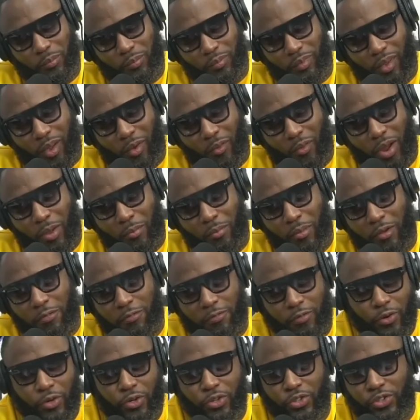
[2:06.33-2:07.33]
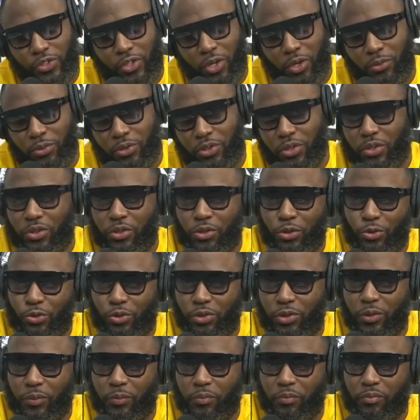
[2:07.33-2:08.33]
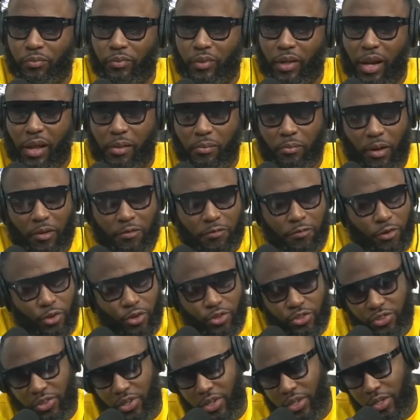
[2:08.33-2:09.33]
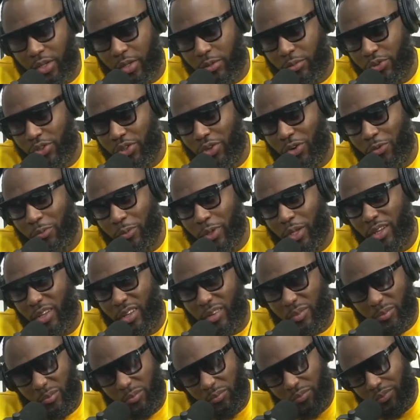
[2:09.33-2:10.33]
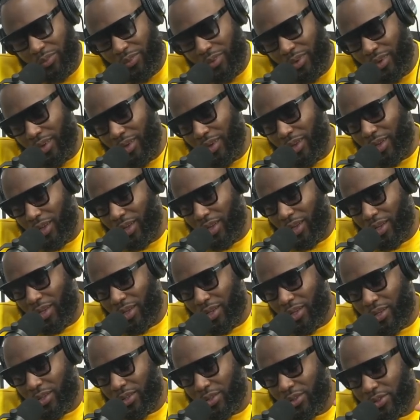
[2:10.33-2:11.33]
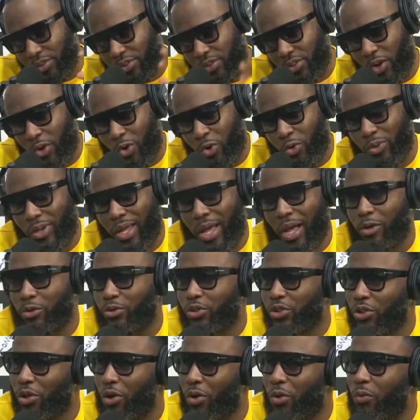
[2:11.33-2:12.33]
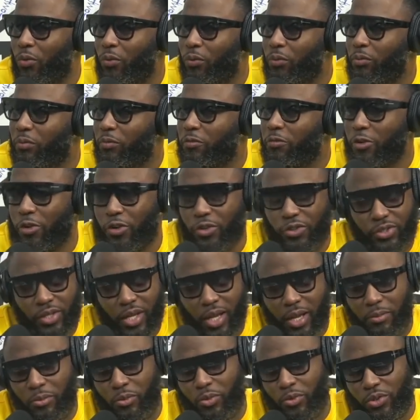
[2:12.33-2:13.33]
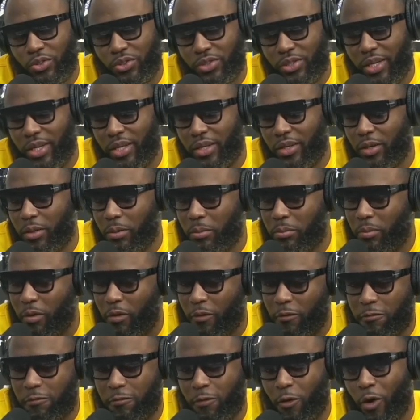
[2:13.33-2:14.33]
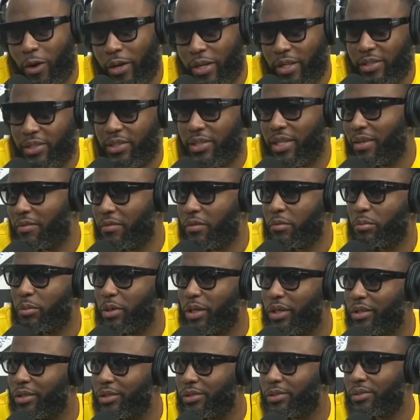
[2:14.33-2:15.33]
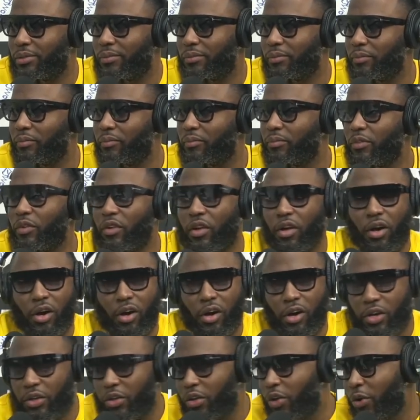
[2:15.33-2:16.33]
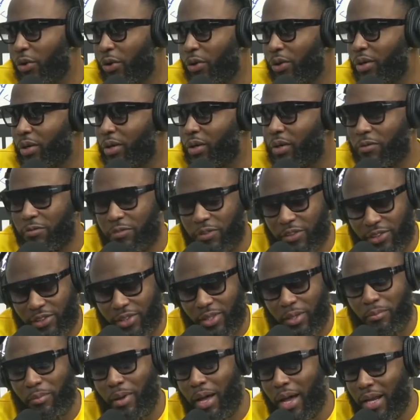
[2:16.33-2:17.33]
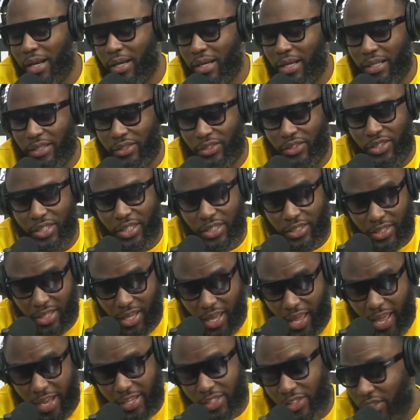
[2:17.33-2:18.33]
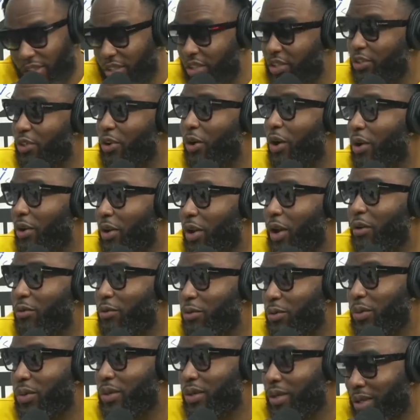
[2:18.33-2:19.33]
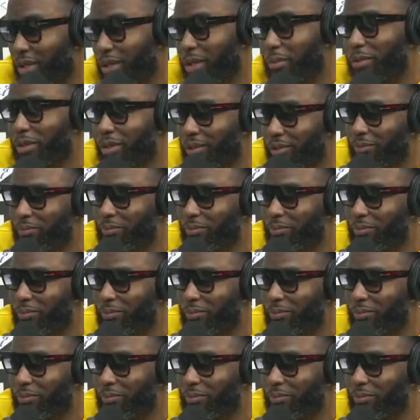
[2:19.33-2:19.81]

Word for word: all right, my first show was in Houston, but I, my first stand up show, man, mm. sold out show. First time doing stand up, forty seven minutes, unheard of for somebody that's just actually starting off doing comedy.